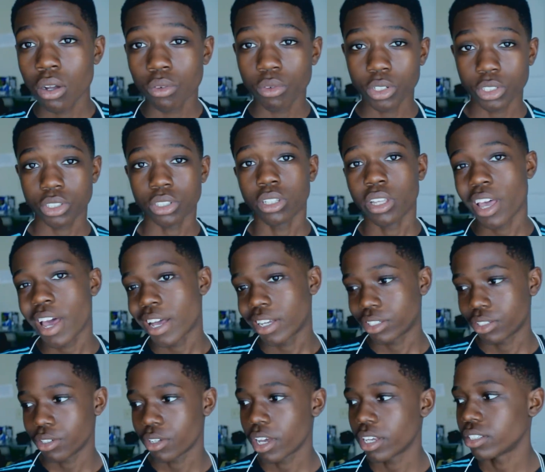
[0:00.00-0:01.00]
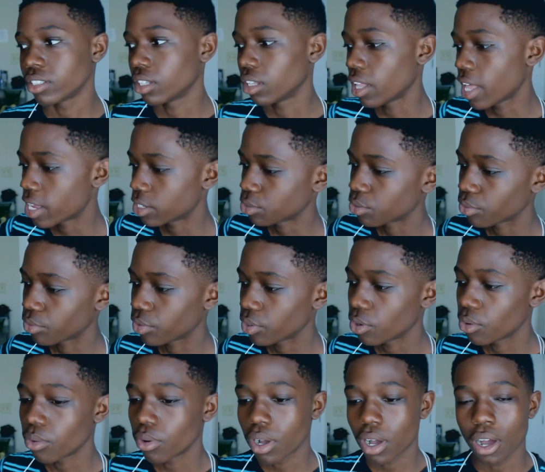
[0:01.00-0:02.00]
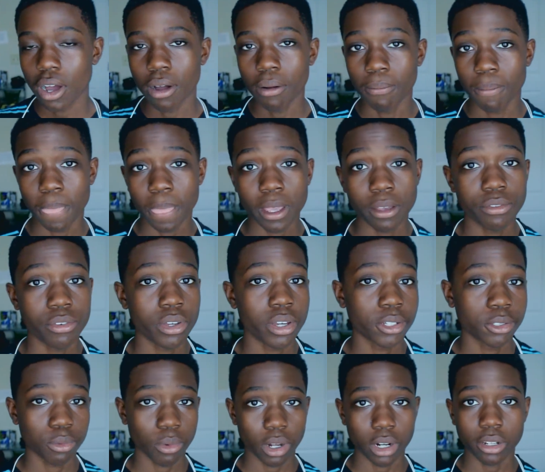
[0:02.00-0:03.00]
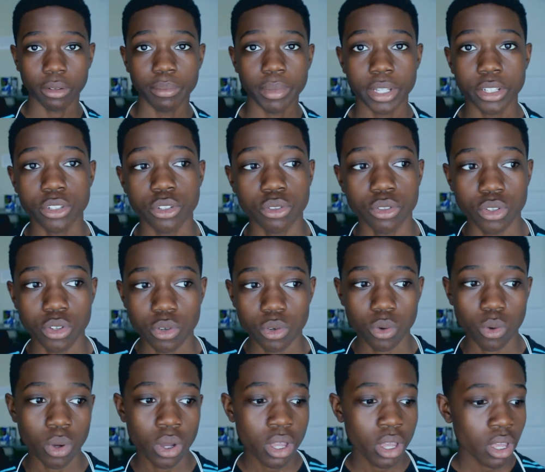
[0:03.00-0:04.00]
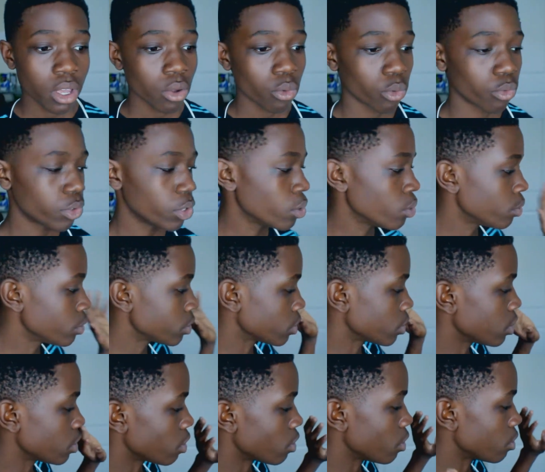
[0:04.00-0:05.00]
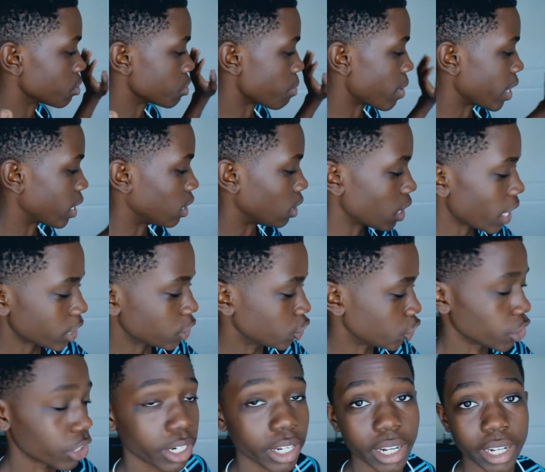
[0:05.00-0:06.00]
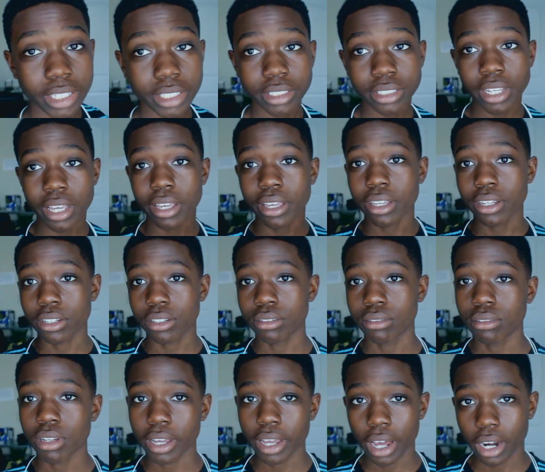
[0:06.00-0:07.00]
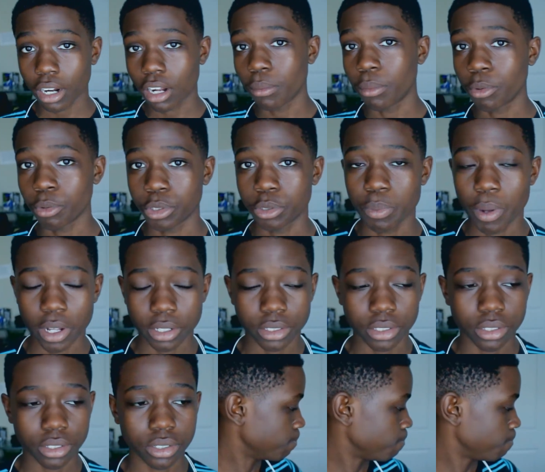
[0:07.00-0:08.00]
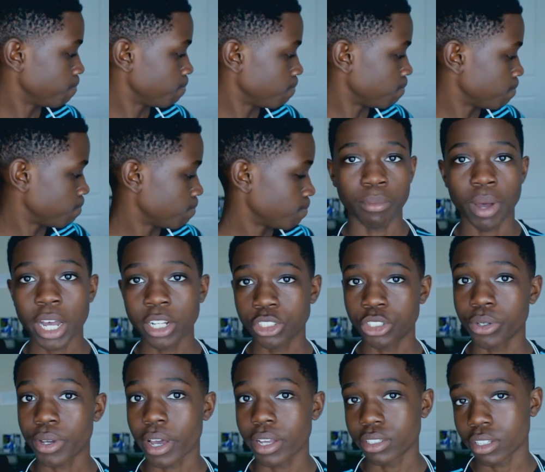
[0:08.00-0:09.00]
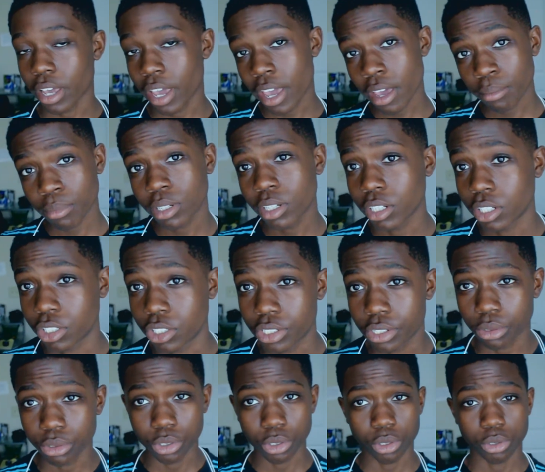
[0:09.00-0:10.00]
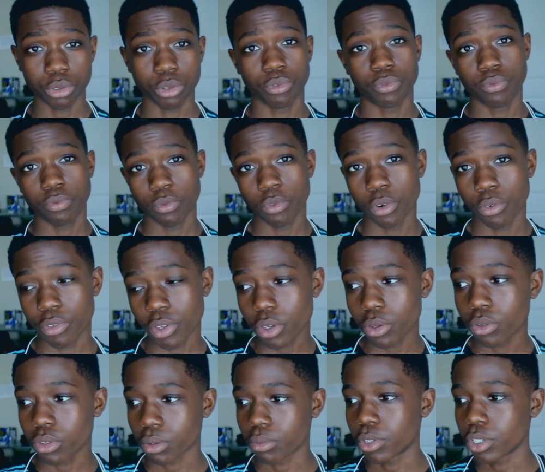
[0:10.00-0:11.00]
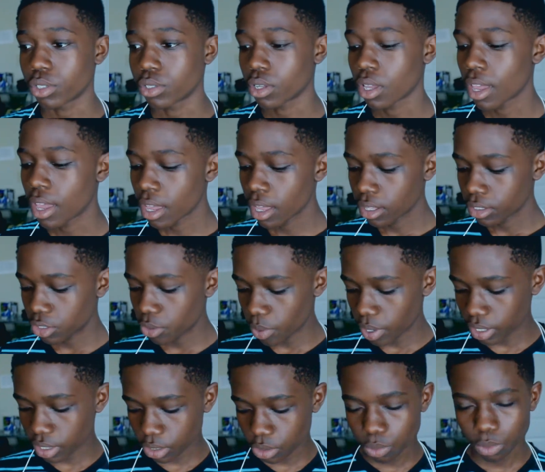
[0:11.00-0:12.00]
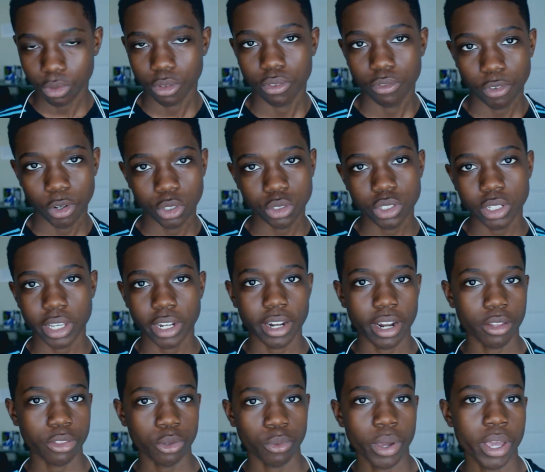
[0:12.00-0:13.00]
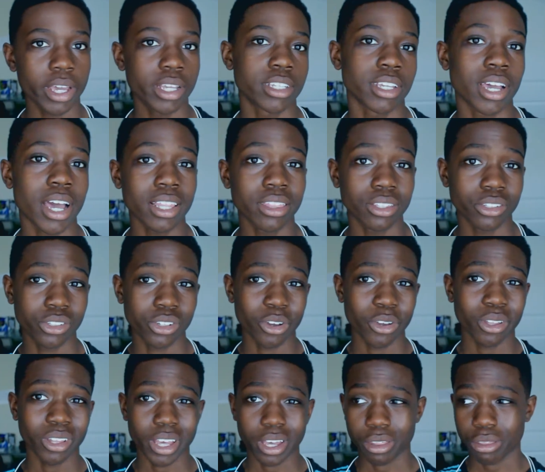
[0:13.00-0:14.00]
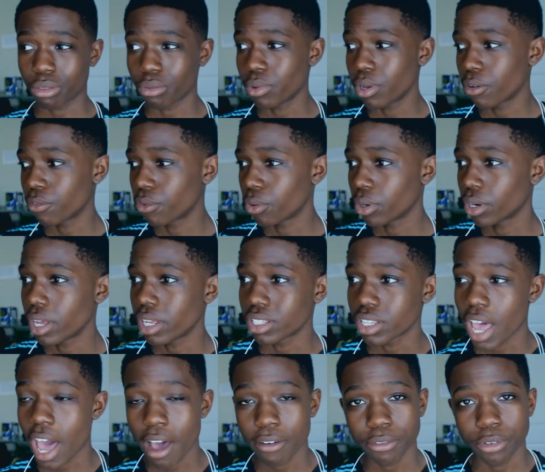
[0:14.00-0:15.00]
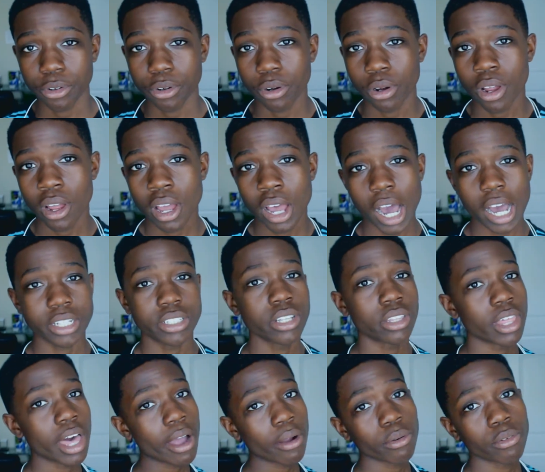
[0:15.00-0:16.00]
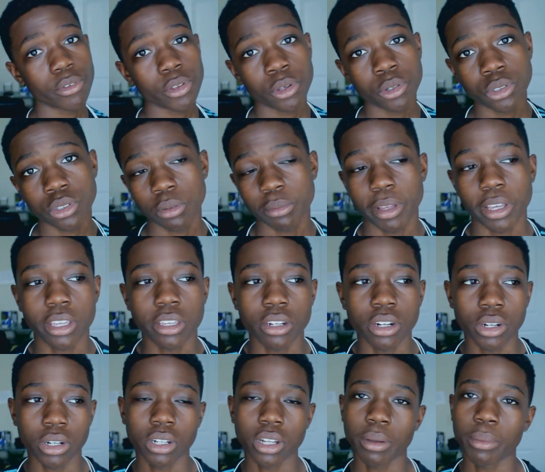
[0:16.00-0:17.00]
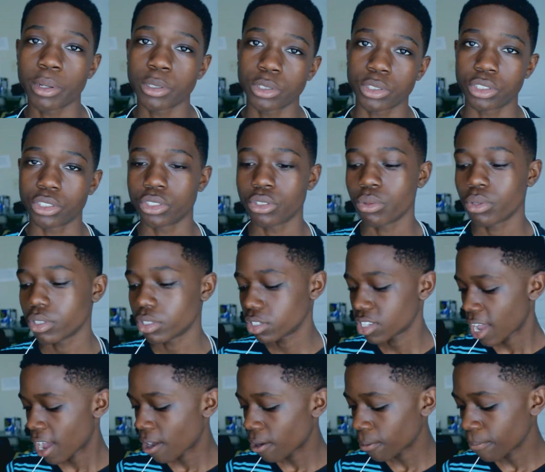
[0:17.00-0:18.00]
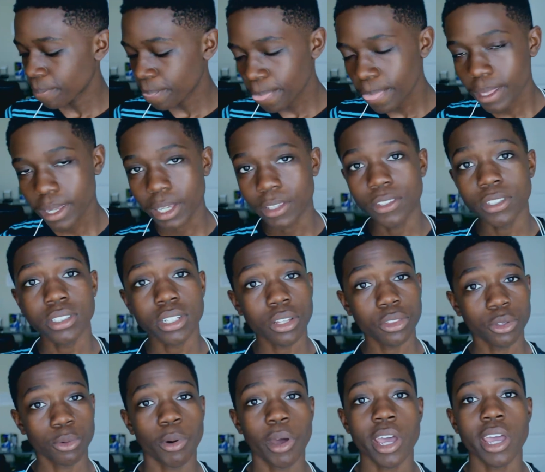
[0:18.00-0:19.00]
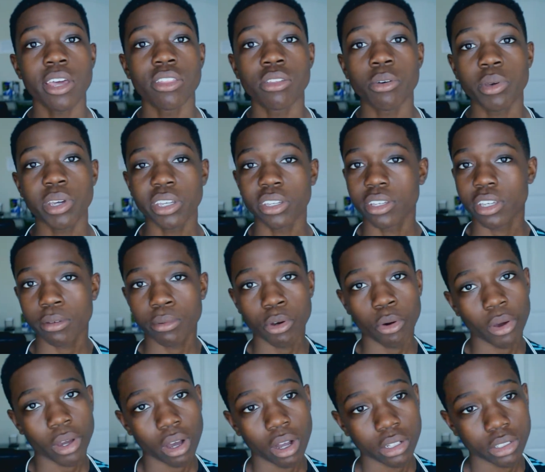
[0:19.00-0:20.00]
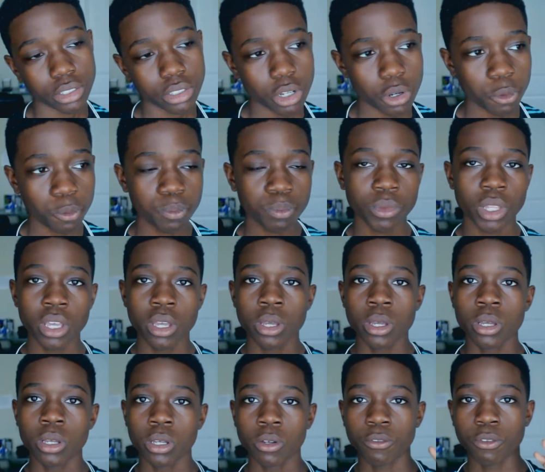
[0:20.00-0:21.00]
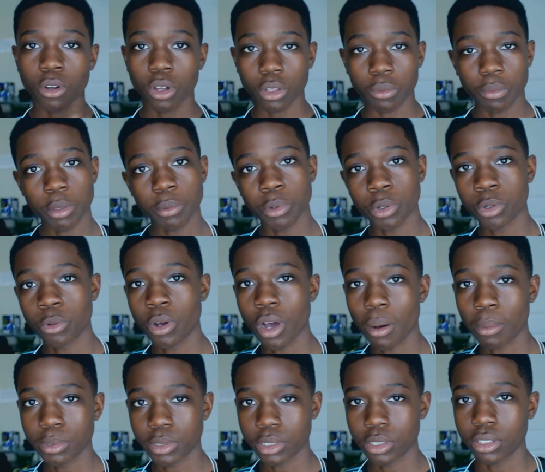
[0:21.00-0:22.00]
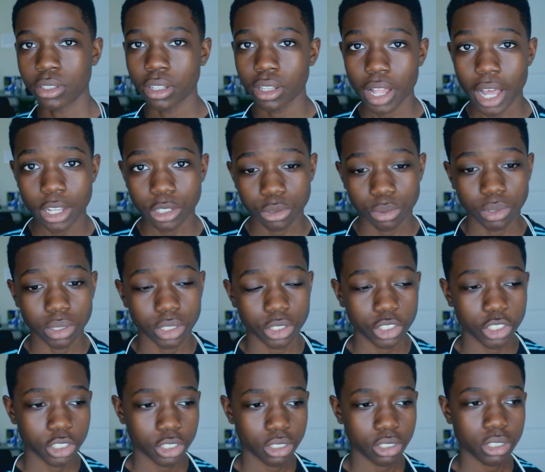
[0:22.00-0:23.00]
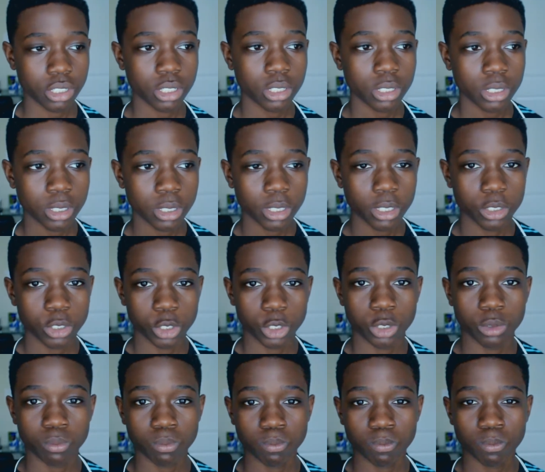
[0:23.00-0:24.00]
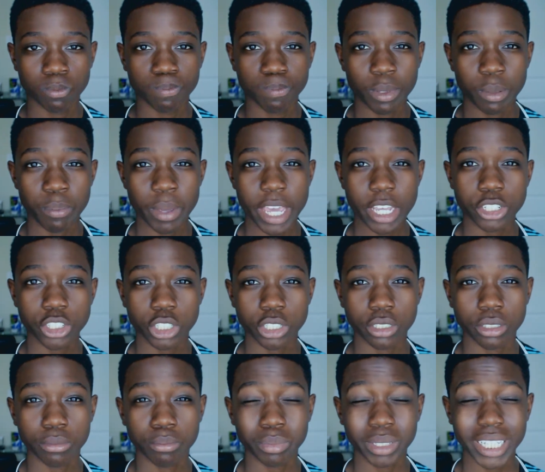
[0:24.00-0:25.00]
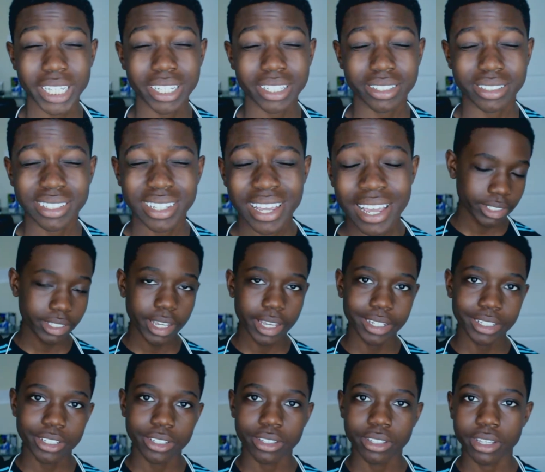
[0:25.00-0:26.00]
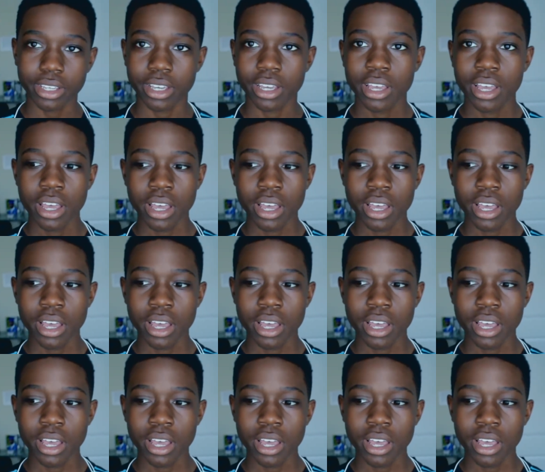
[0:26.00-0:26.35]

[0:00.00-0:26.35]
recently I asked you guys in the last review if you guys wanted me to do reviews on the yo-yos in my collection, and I got a couple of responses. Mind you guys, I am going to still do those reviews. I'm just doing this one first to get it out the way because I got this yo-yo like 3 or 4 days after I did that review, so I'm like, you know what, I might as well just do this now, get this out the way, and then we can keep going on. So, for all the people who commented in the last one, let's just be patient, please. Let's get into the